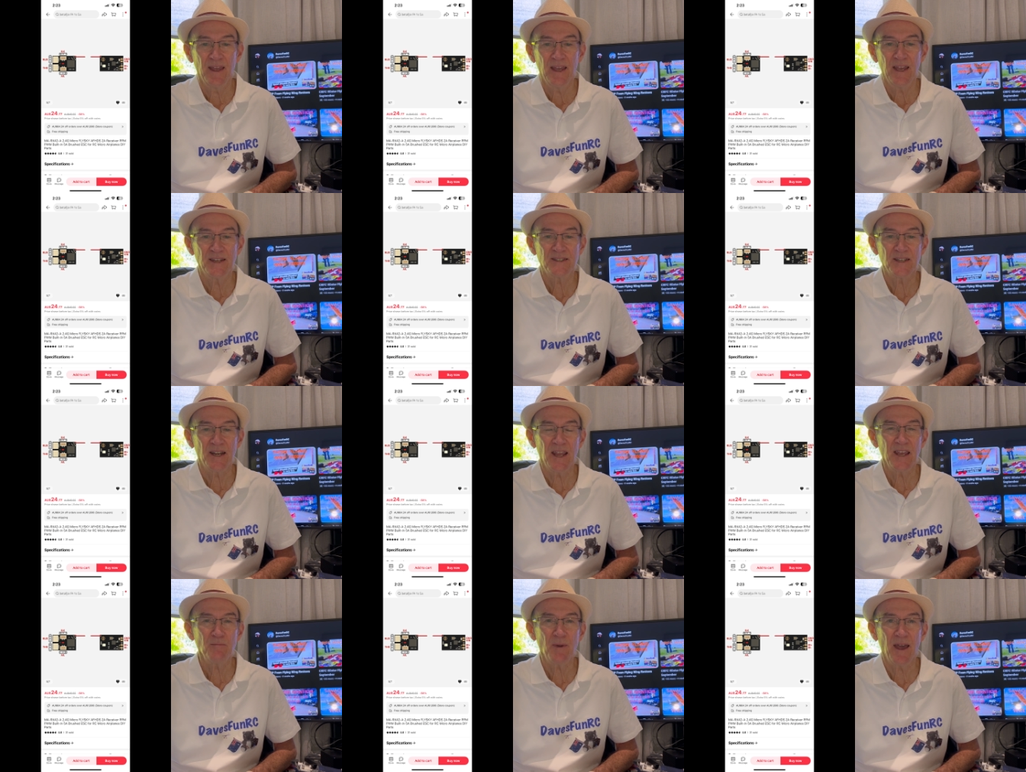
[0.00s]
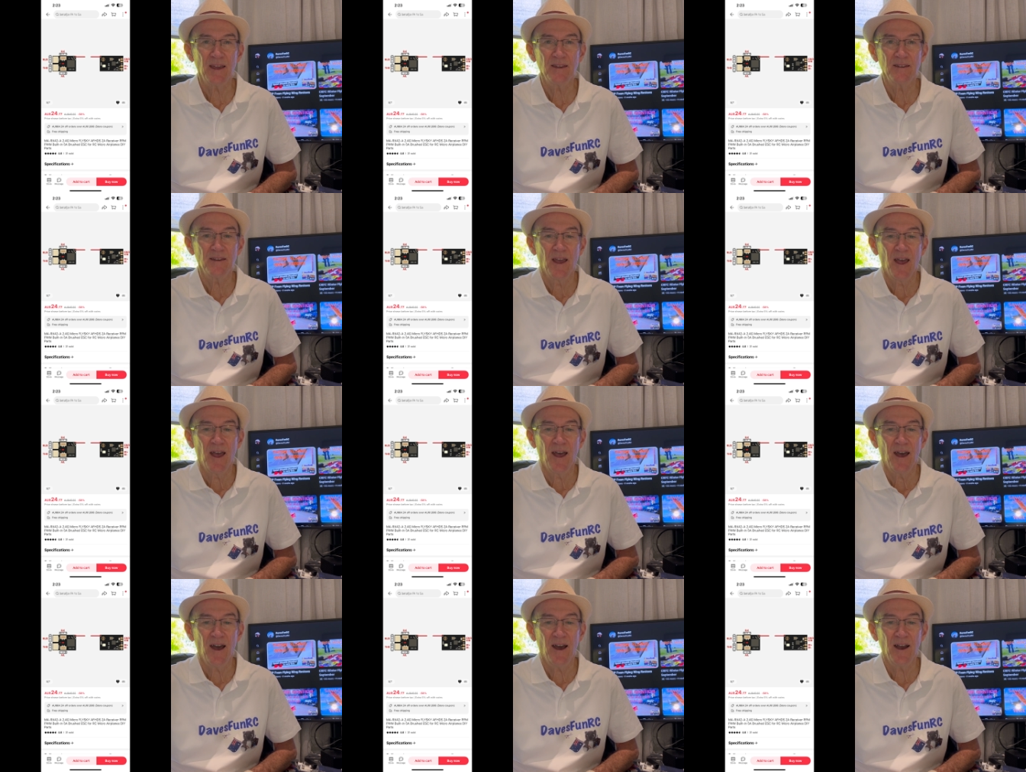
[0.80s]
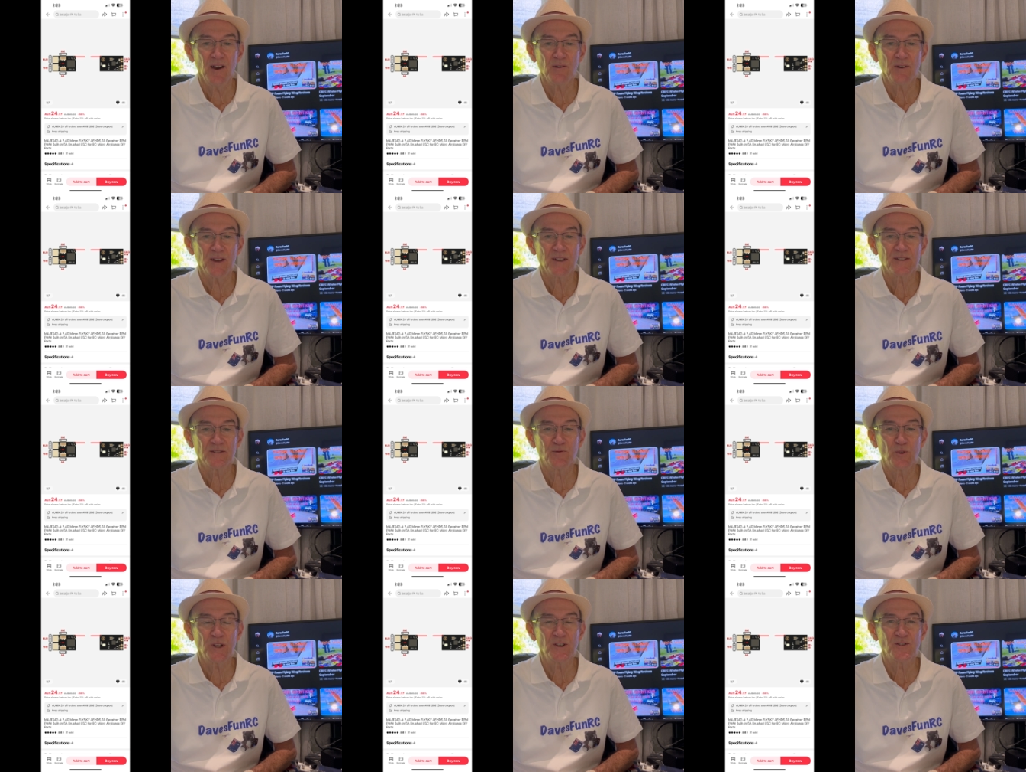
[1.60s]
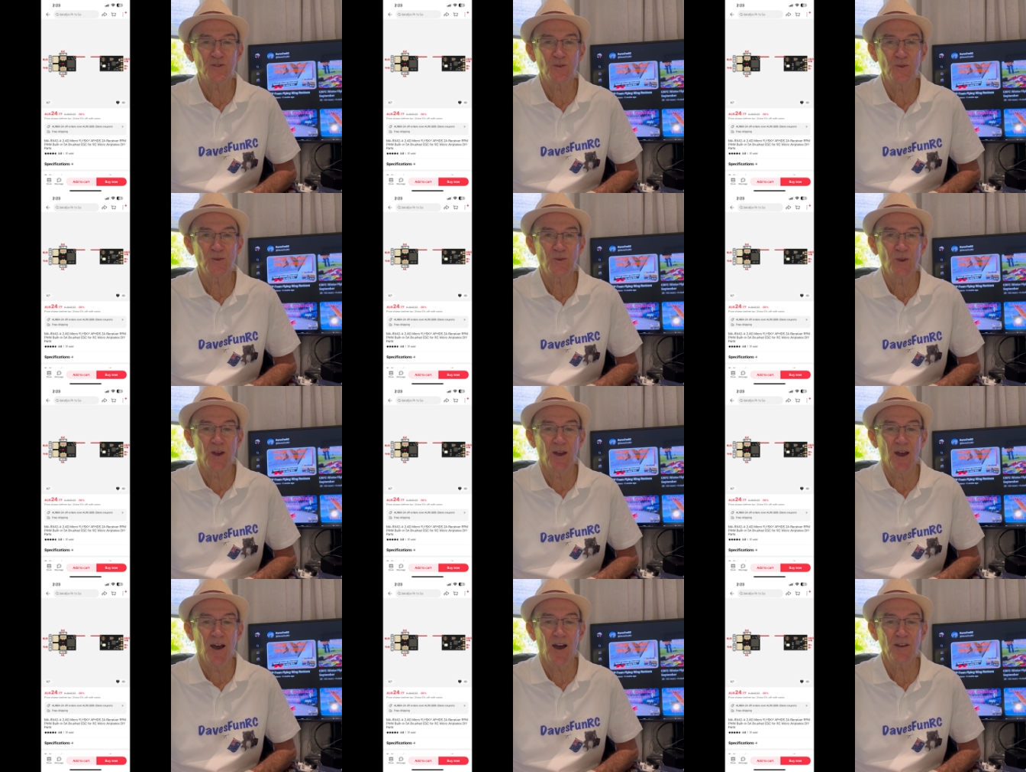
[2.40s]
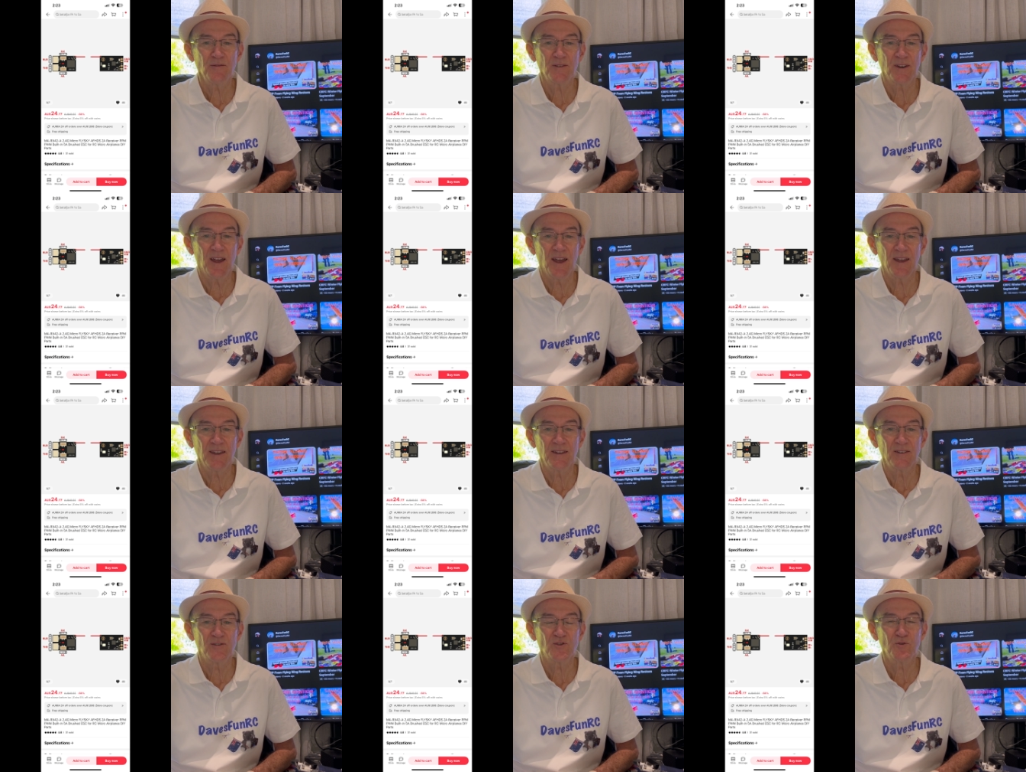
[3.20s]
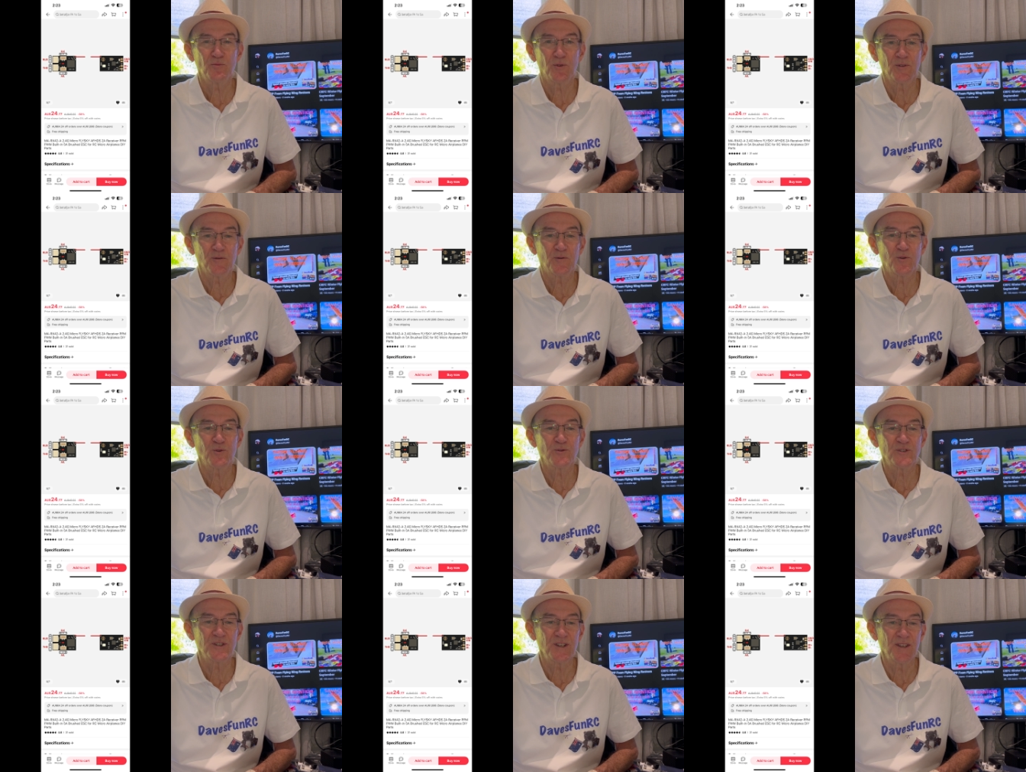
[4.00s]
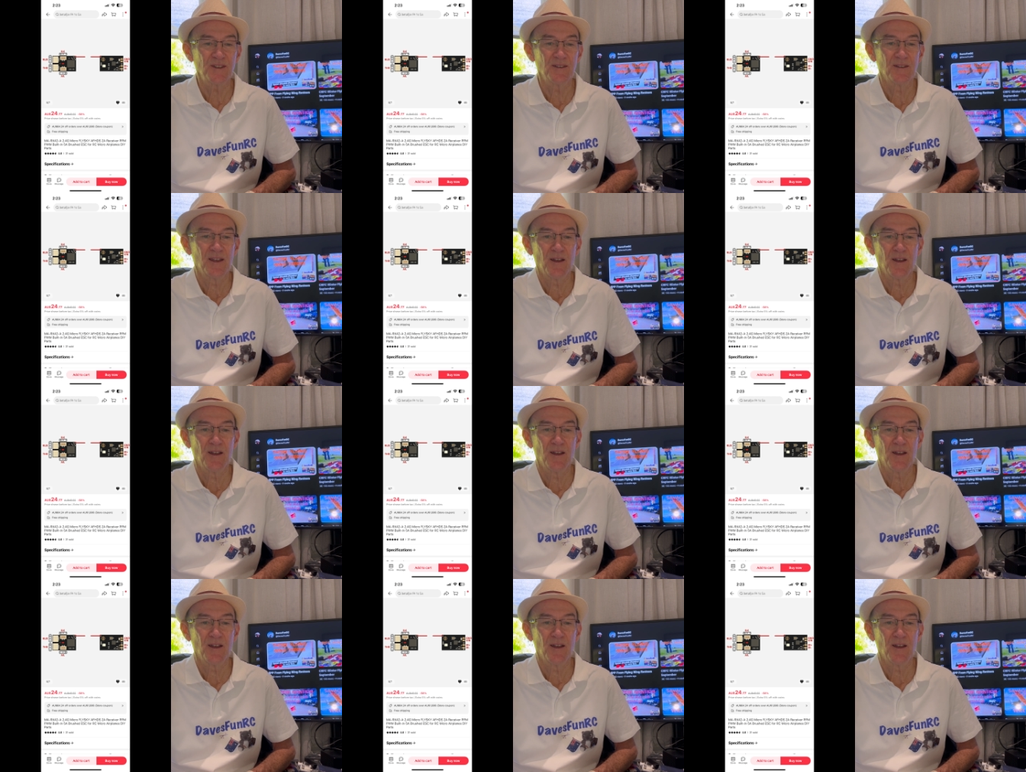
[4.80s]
It's an MA RX42-A 2.4G